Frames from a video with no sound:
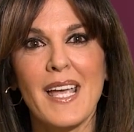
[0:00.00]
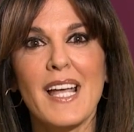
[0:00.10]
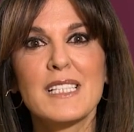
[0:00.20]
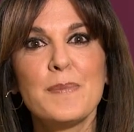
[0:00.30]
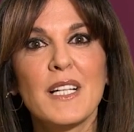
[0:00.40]

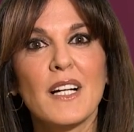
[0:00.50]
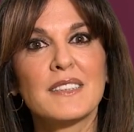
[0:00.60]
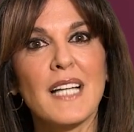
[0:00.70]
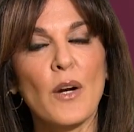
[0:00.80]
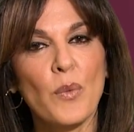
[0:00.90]
It's
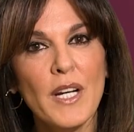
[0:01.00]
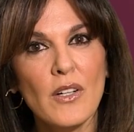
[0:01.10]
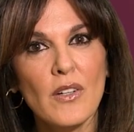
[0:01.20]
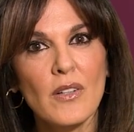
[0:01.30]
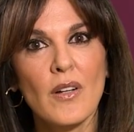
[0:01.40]
because that
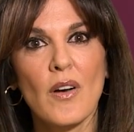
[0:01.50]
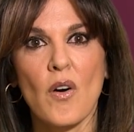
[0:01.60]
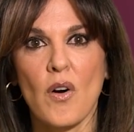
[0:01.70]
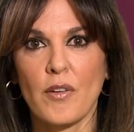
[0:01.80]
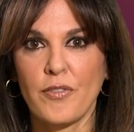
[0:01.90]
wrinkle
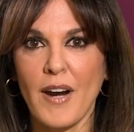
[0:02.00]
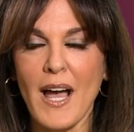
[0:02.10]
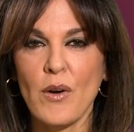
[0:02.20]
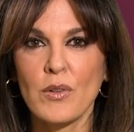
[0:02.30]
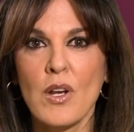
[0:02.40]
or
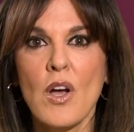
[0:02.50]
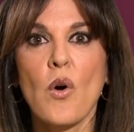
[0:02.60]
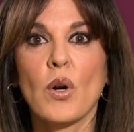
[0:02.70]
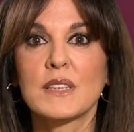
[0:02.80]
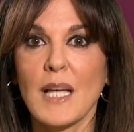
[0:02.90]
frown
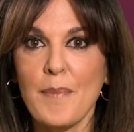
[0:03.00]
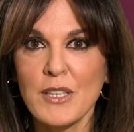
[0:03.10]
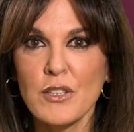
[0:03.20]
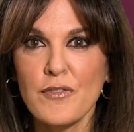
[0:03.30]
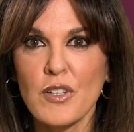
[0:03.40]
or
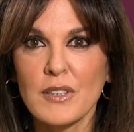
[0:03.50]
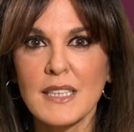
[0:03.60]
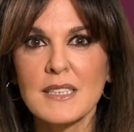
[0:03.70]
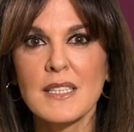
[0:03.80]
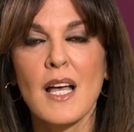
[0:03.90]
submental
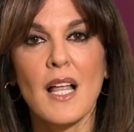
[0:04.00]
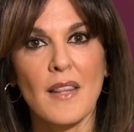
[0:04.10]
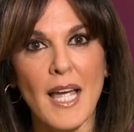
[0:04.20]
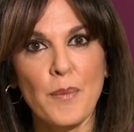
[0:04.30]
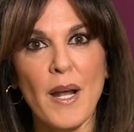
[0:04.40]
fullness,
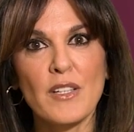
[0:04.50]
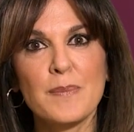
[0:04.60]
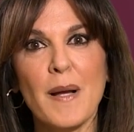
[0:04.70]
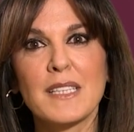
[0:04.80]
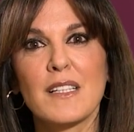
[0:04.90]
like brown
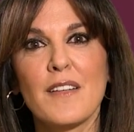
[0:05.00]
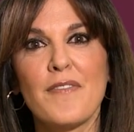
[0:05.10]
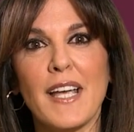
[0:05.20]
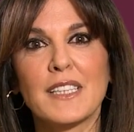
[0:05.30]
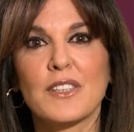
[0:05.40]
spots on a
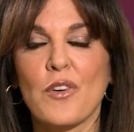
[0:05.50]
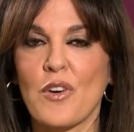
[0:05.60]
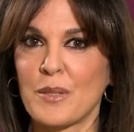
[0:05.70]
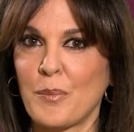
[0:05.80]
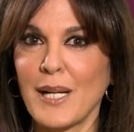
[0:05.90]
face
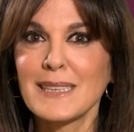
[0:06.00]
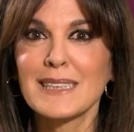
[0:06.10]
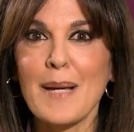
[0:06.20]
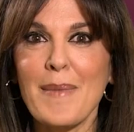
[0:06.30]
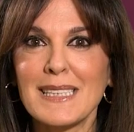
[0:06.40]
or the
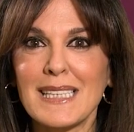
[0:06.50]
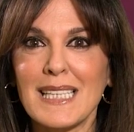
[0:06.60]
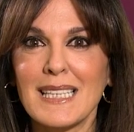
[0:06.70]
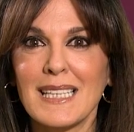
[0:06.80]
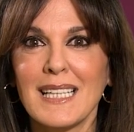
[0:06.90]
braces on my
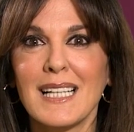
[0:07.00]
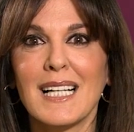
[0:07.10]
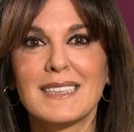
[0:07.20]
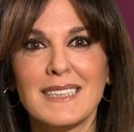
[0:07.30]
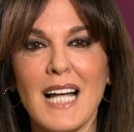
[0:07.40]
teeth,
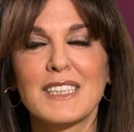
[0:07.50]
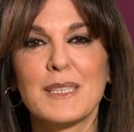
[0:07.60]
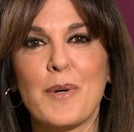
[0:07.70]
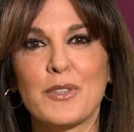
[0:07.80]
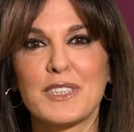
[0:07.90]
is not
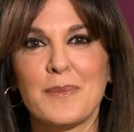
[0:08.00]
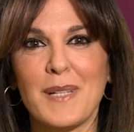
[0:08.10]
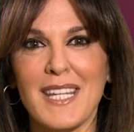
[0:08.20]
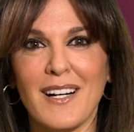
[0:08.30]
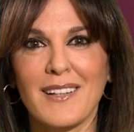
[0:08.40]
supposed to be
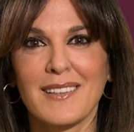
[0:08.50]
there.